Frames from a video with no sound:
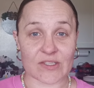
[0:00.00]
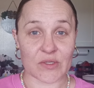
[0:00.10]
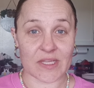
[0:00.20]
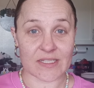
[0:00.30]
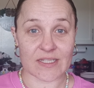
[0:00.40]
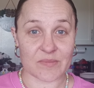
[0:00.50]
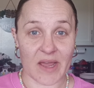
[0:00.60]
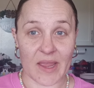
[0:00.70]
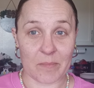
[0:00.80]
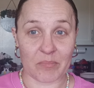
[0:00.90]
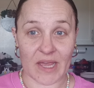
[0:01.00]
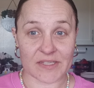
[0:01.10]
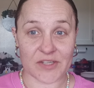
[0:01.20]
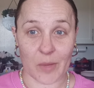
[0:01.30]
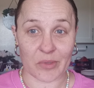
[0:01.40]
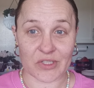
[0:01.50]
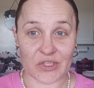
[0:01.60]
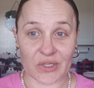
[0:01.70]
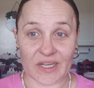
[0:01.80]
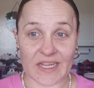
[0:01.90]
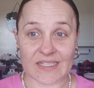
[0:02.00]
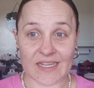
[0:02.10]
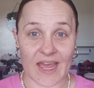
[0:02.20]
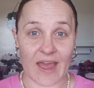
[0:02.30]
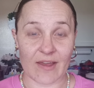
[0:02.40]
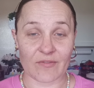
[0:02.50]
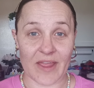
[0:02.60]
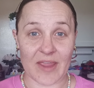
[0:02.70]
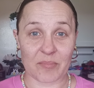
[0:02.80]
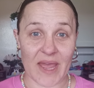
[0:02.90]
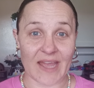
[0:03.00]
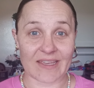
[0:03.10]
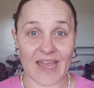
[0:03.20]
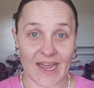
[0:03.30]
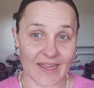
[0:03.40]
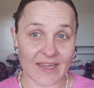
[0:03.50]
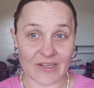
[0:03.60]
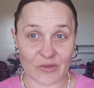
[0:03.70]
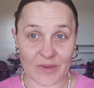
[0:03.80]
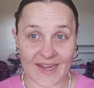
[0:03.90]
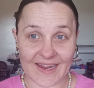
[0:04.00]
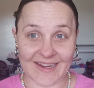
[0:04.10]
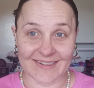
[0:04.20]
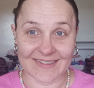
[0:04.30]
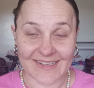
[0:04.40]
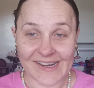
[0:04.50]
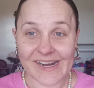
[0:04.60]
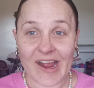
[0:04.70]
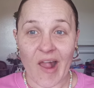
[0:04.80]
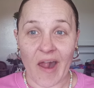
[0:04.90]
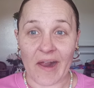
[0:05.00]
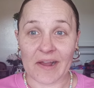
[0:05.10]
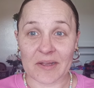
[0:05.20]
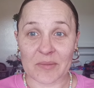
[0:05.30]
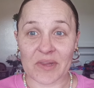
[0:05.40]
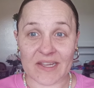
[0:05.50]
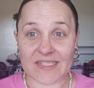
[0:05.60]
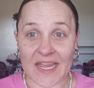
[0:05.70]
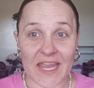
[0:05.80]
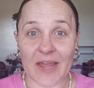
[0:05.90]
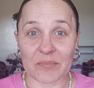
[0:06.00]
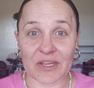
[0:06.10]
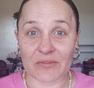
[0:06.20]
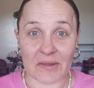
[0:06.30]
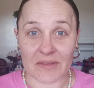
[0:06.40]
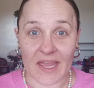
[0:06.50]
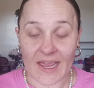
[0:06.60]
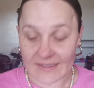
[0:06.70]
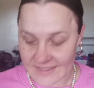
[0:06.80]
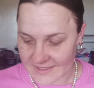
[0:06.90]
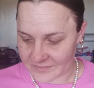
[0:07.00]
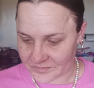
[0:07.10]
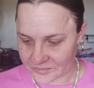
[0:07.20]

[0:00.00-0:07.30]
so this is my best opportunity to have a pet cat in a way, because I can't be around cats.